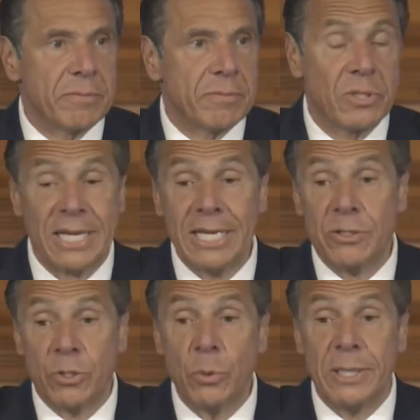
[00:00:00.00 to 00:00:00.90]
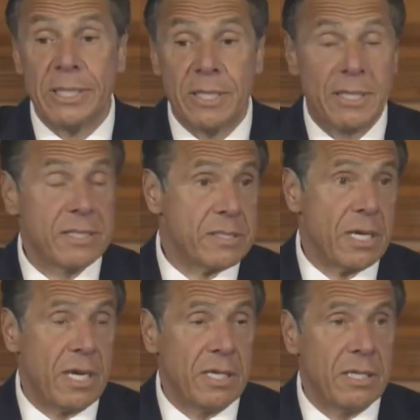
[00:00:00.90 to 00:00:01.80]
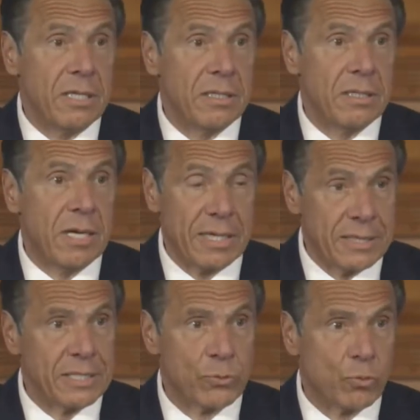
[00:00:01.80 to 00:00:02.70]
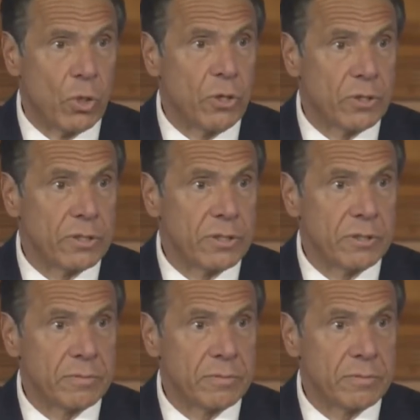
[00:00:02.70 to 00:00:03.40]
You can't do it and then say, I think it's wrong.